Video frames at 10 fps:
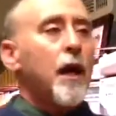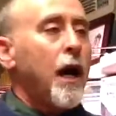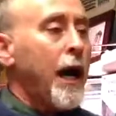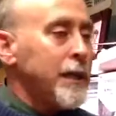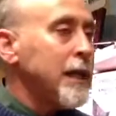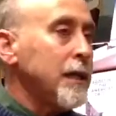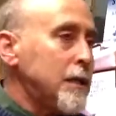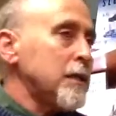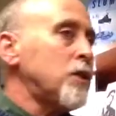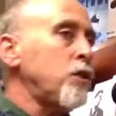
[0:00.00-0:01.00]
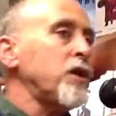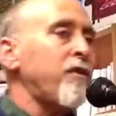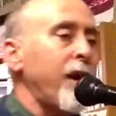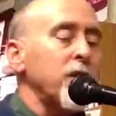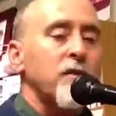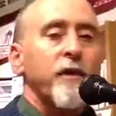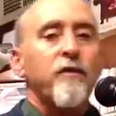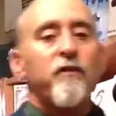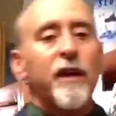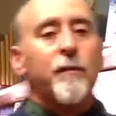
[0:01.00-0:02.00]
I say this as a Jewish value. It's a very
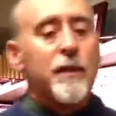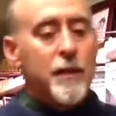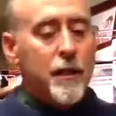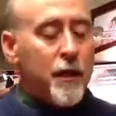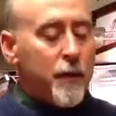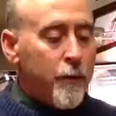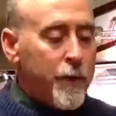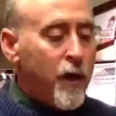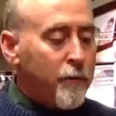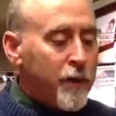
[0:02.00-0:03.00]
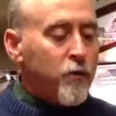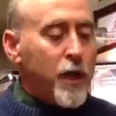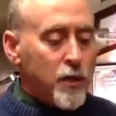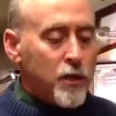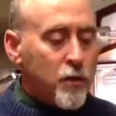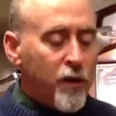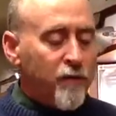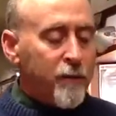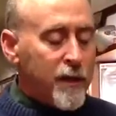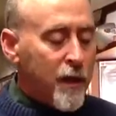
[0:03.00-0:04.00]
famous, what we call midrash, a story
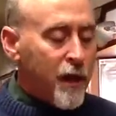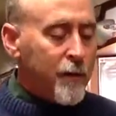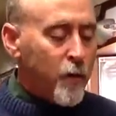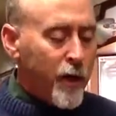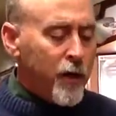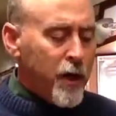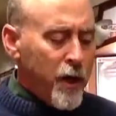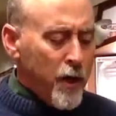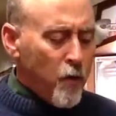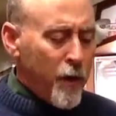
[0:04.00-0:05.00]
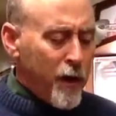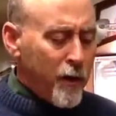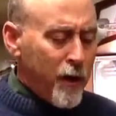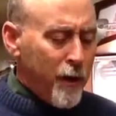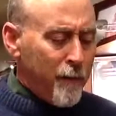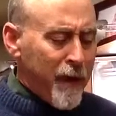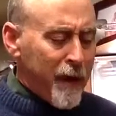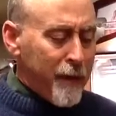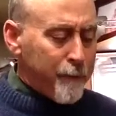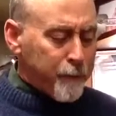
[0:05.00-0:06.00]
from the Talmud, where
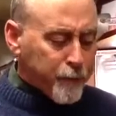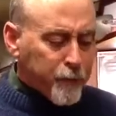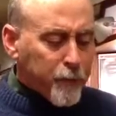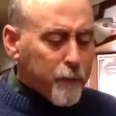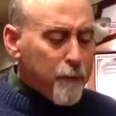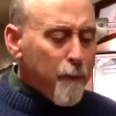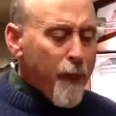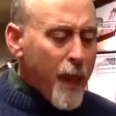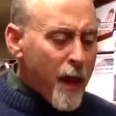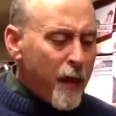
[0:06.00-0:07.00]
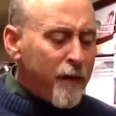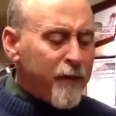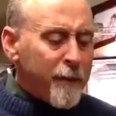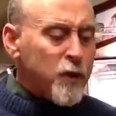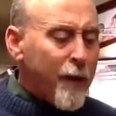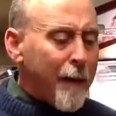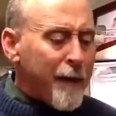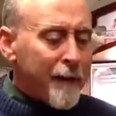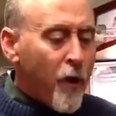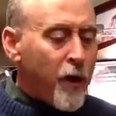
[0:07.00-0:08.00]
a famous rabbi
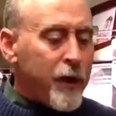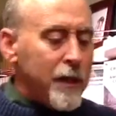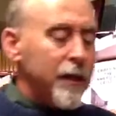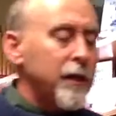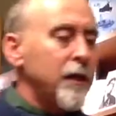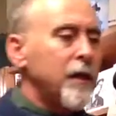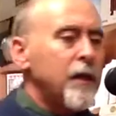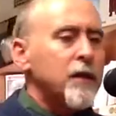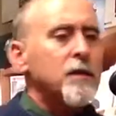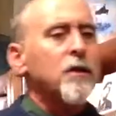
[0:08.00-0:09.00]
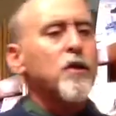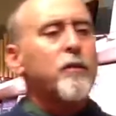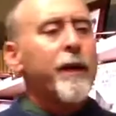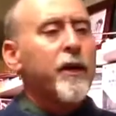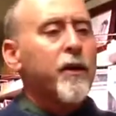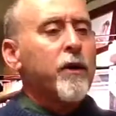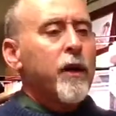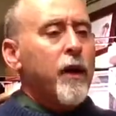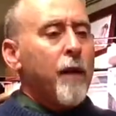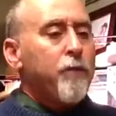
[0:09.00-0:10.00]
named Honi, the circle maker,
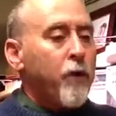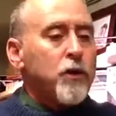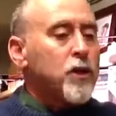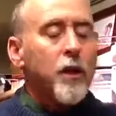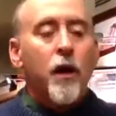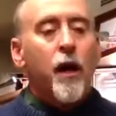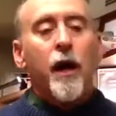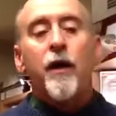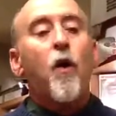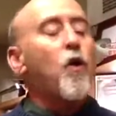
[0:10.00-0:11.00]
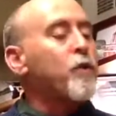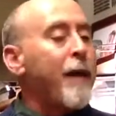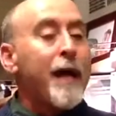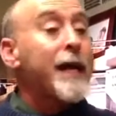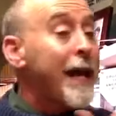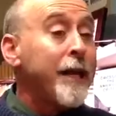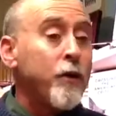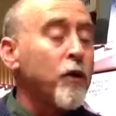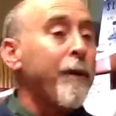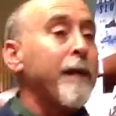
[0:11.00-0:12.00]
approached an old man, an
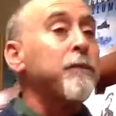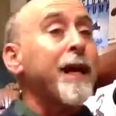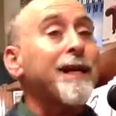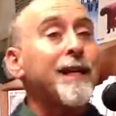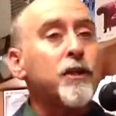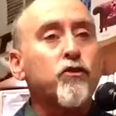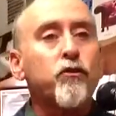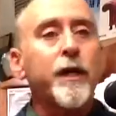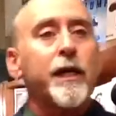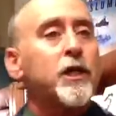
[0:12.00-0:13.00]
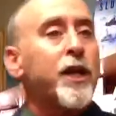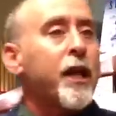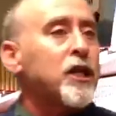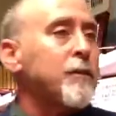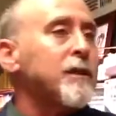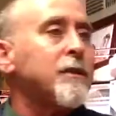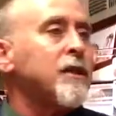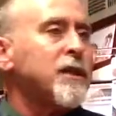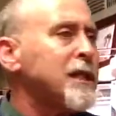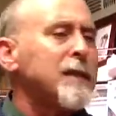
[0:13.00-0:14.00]
80-year-old man planting a tree, and he challenged him. He said,
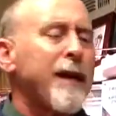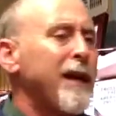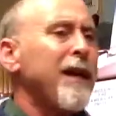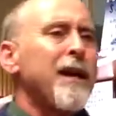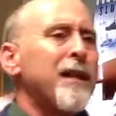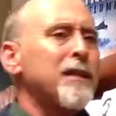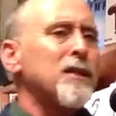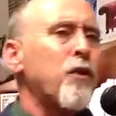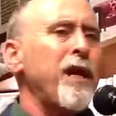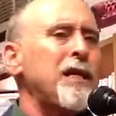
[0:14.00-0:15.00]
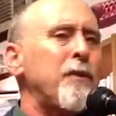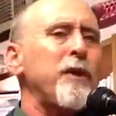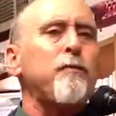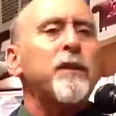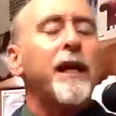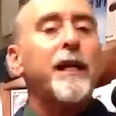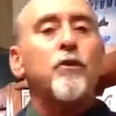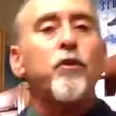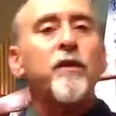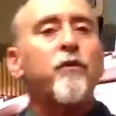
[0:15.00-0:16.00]
this is crazy. What are you planting a
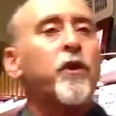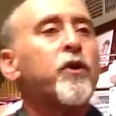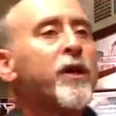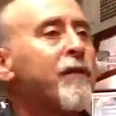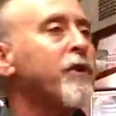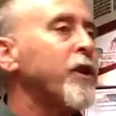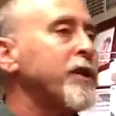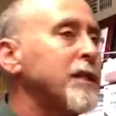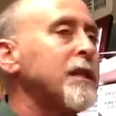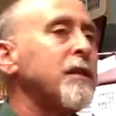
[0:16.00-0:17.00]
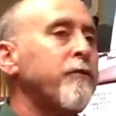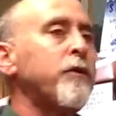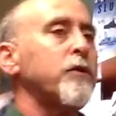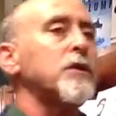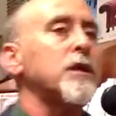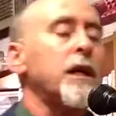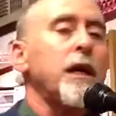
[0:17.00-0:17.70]
tree for? You're never going to see the fruits.